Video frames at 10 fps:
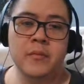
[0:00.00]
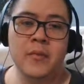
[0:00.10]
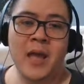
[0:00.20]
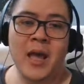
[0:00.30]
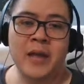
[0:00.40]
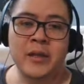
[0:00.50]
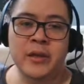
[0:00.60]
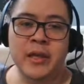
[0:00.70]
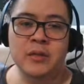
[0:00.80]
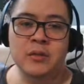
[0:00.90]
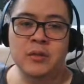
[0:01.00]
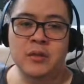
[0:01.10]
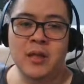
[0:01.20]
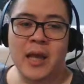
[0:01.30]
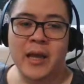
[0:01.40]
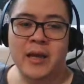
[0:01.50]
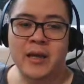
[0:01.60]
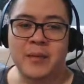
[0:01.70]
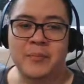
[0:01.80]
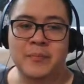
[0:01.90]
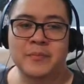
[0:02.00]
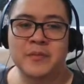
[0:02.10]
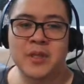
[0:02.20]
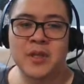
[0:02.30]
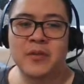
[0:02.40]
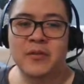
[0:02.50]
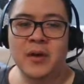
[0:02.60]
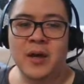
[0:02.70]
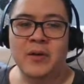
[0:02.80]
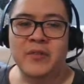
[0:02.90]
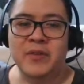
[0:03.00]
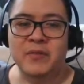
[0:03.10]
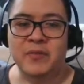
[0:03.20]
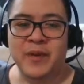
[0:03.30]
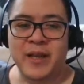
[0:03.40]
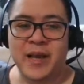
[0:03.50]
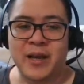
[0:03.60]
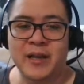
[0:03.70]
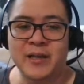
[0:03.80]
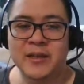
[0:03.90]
And you get to look like V from Vendetta.